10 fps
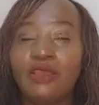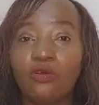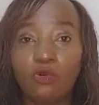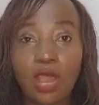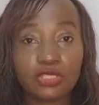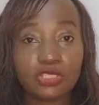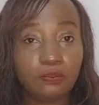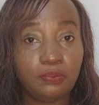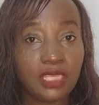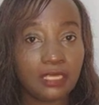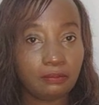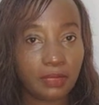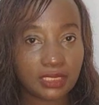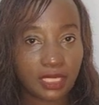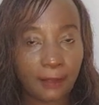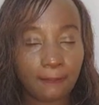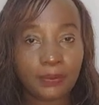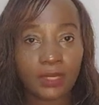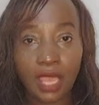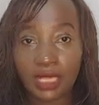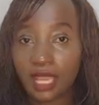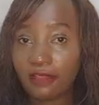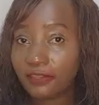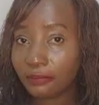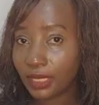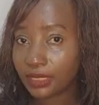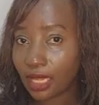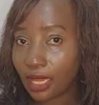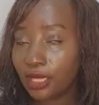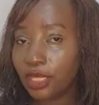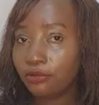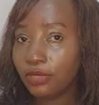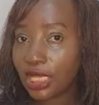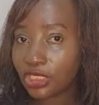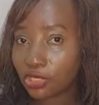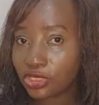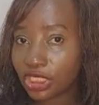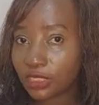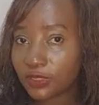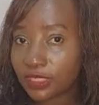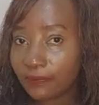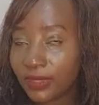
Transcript: work to being better and having better relationships.